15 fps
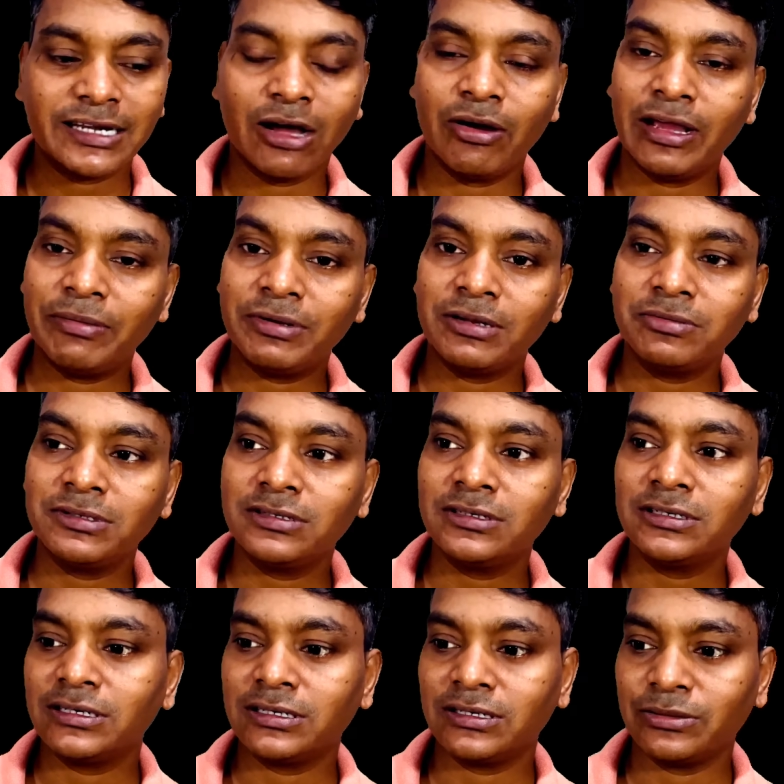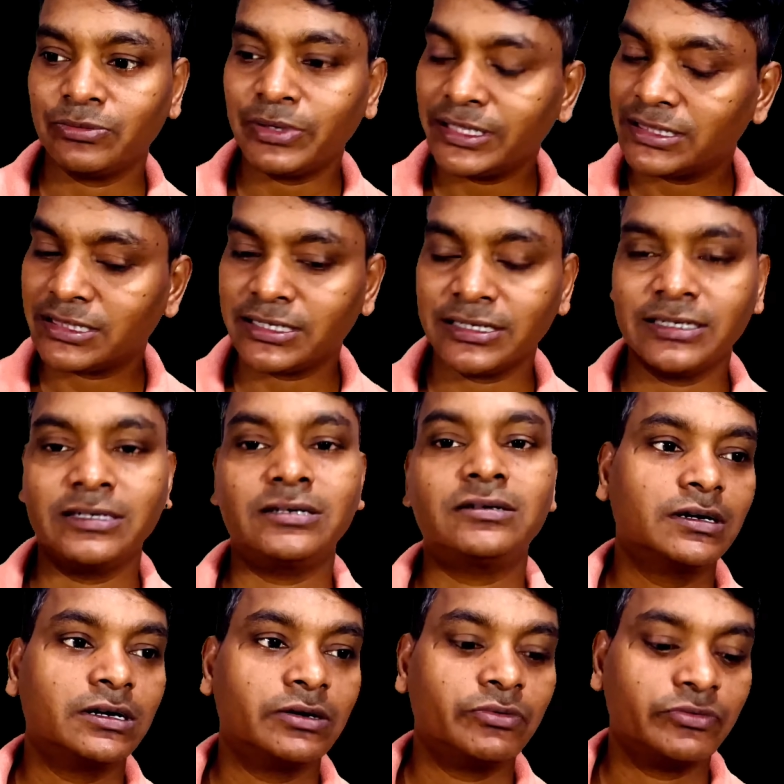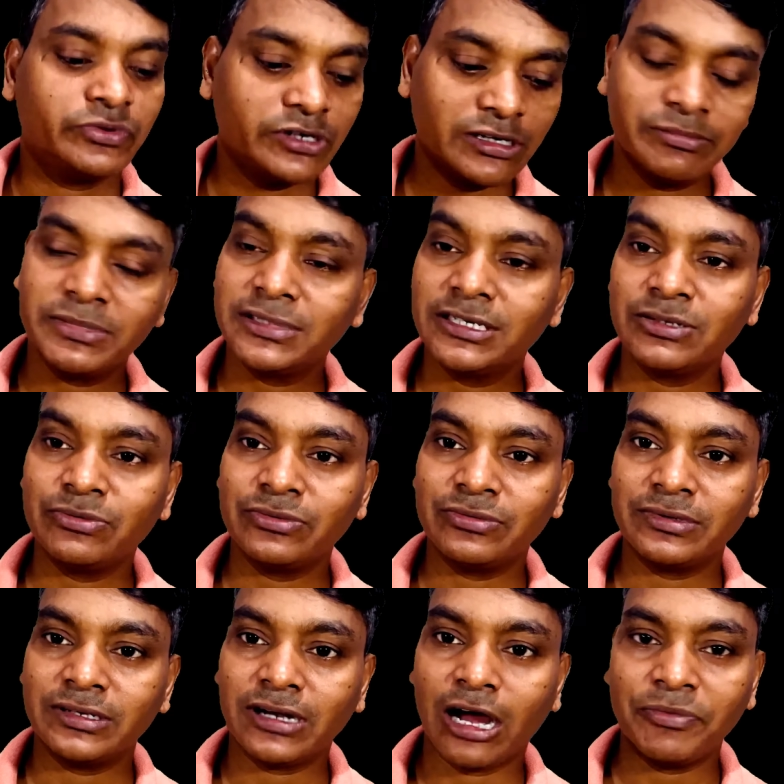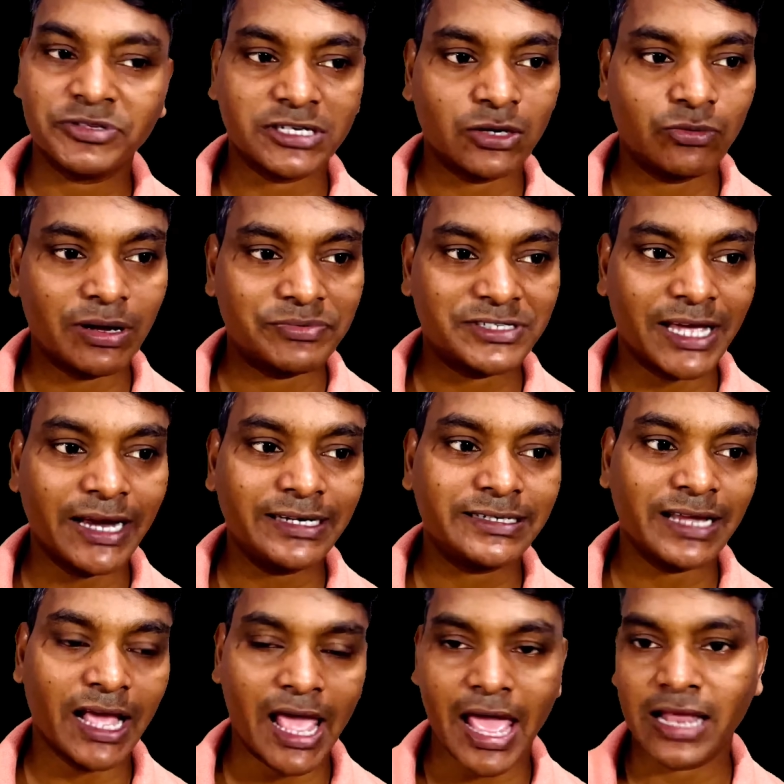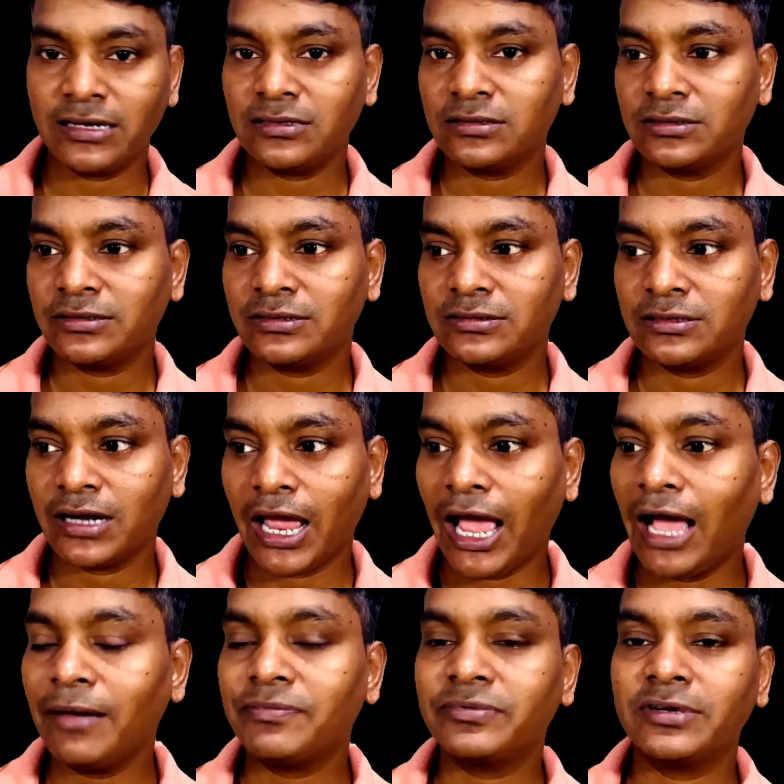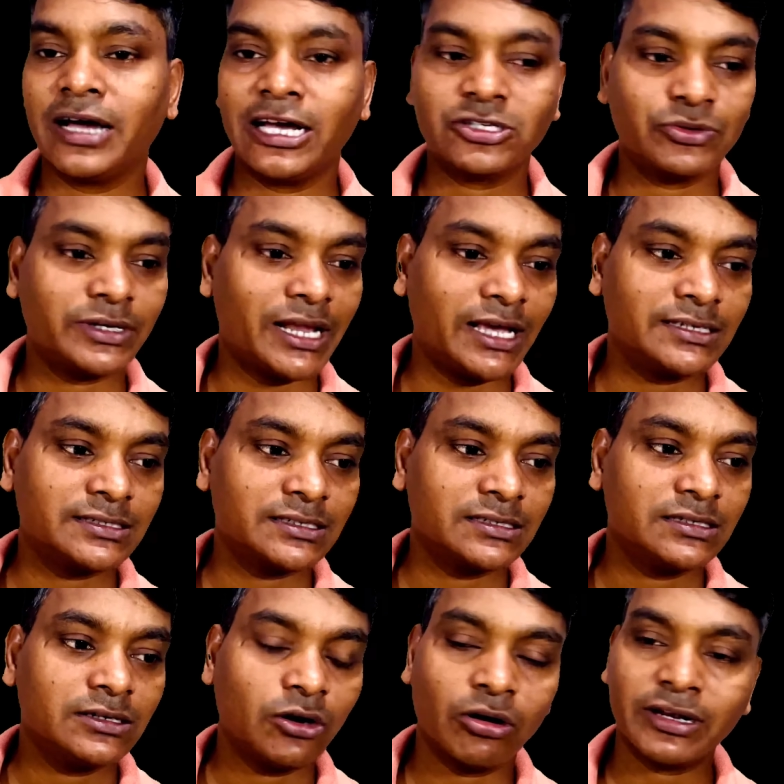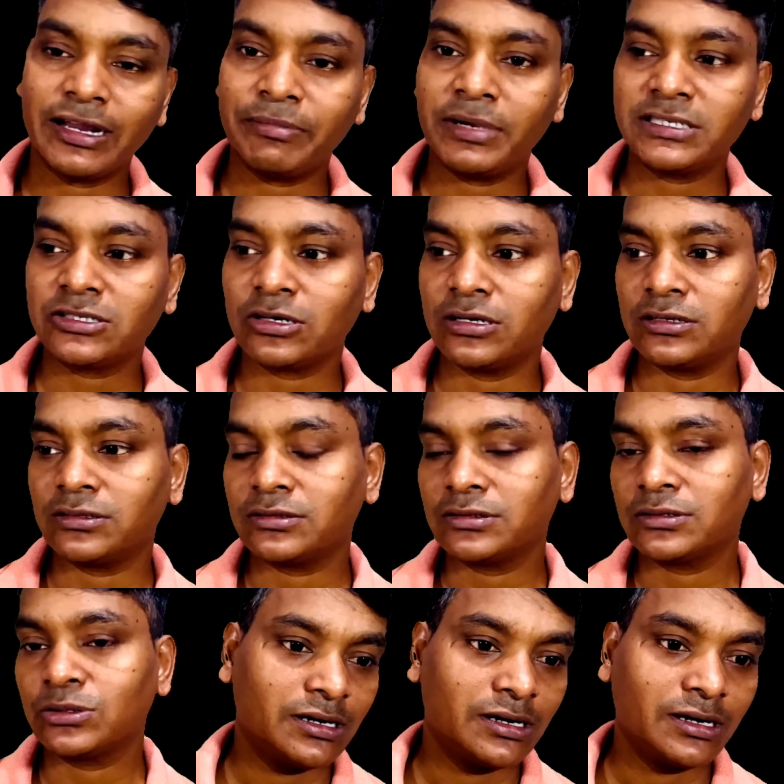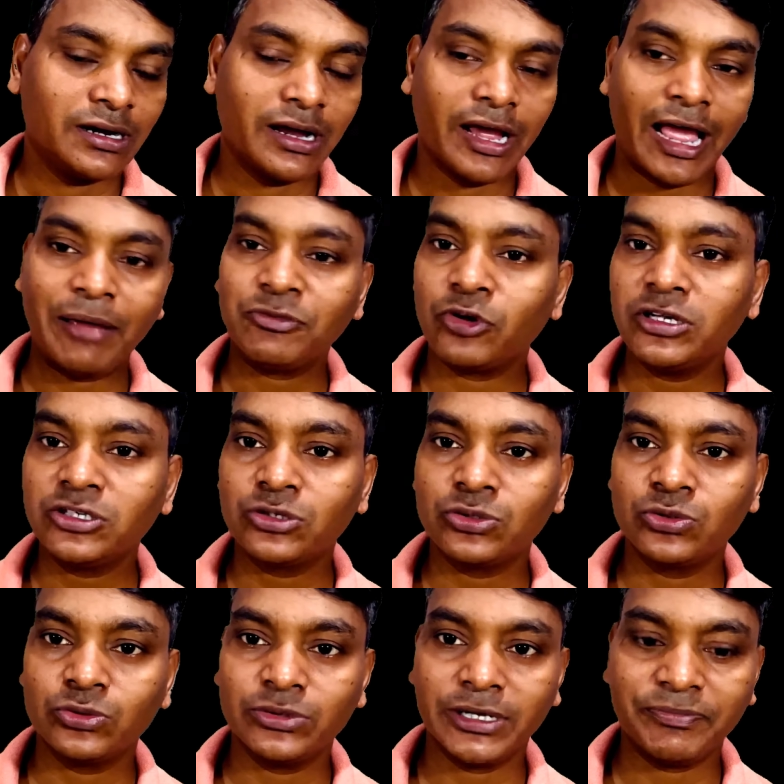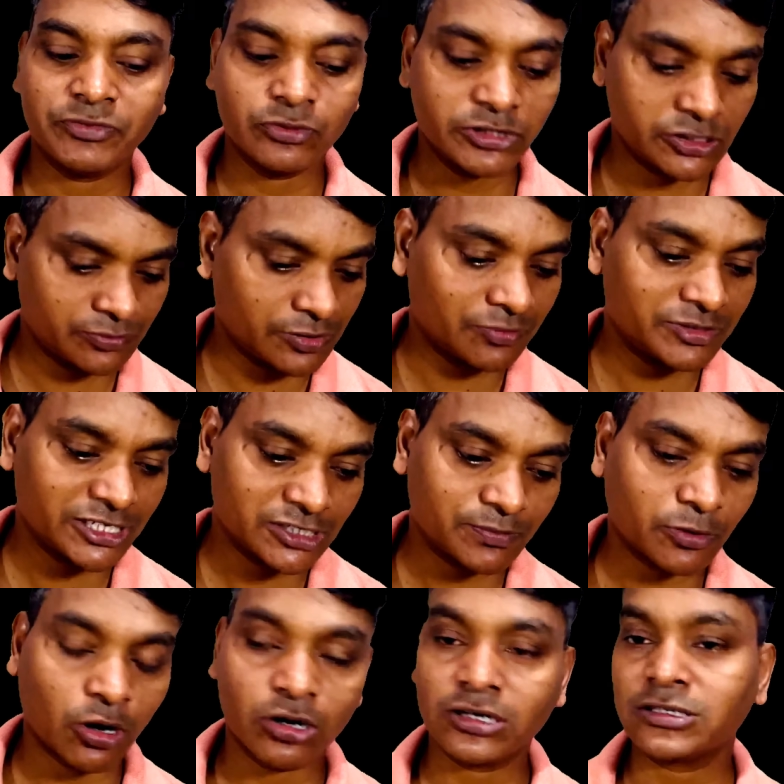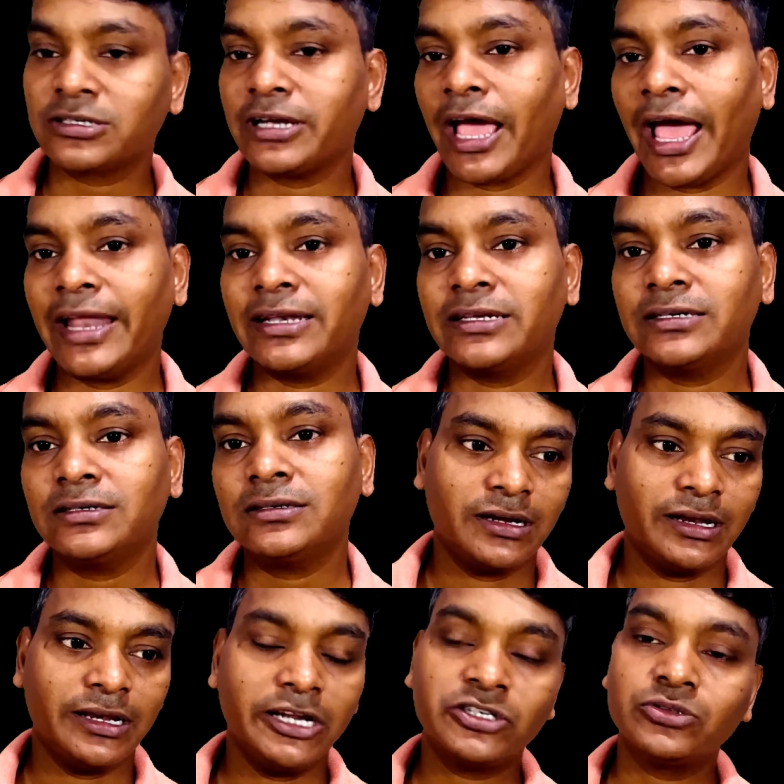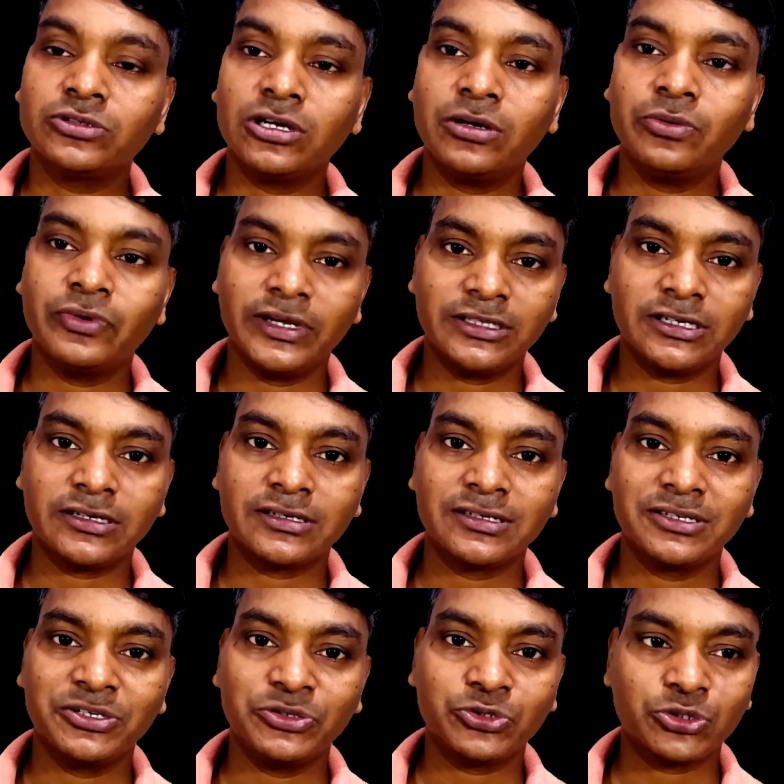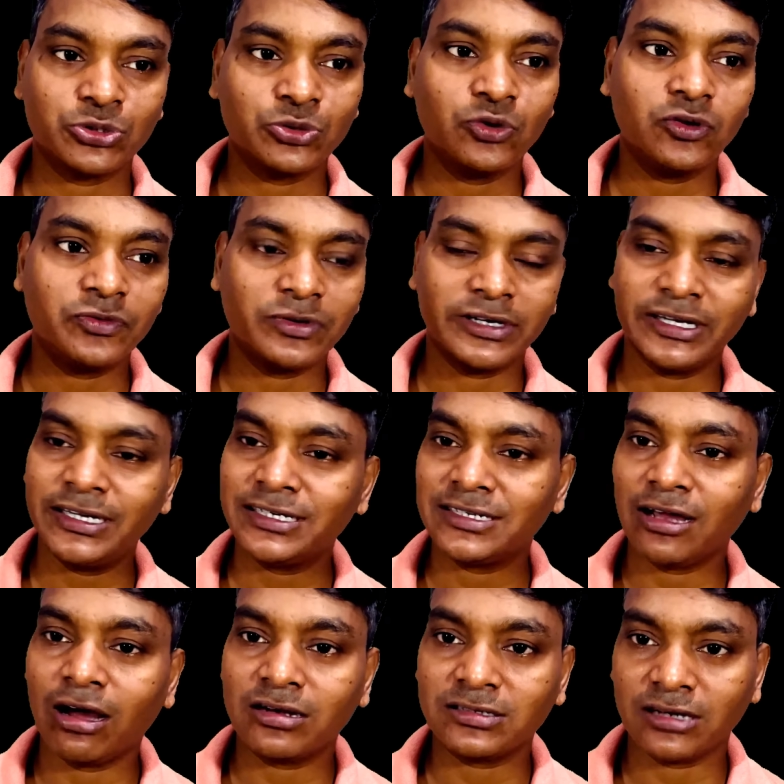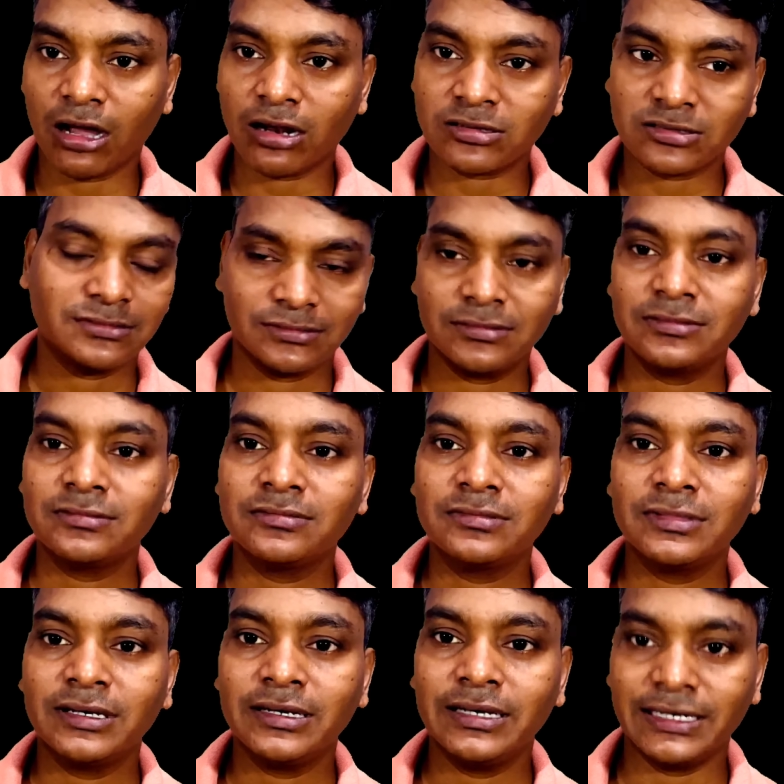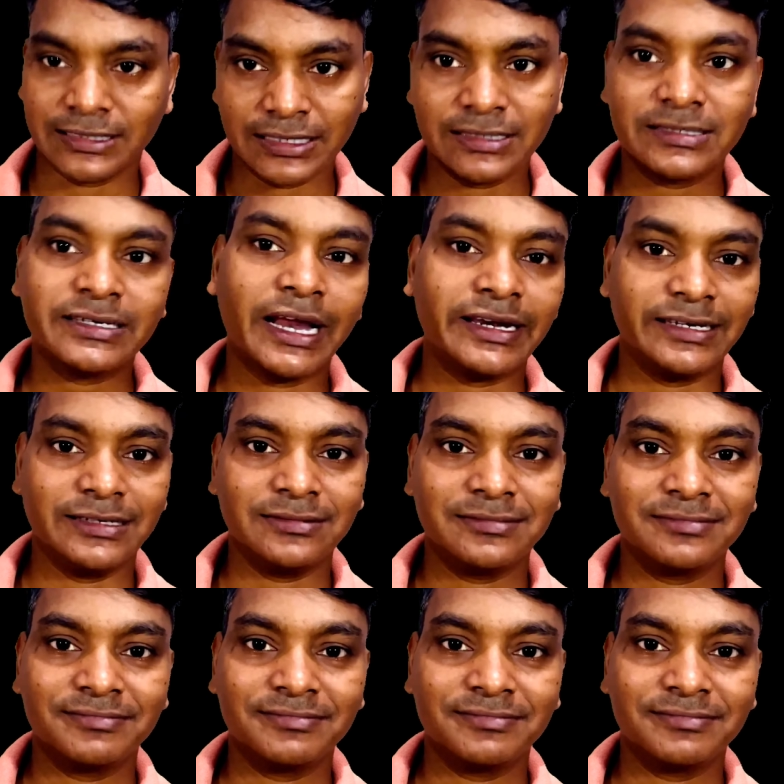now available with Realme official website and app as well as on Amazon. I'm going to do a full review of this product and let you know whether you should go for it or not. Let's get started.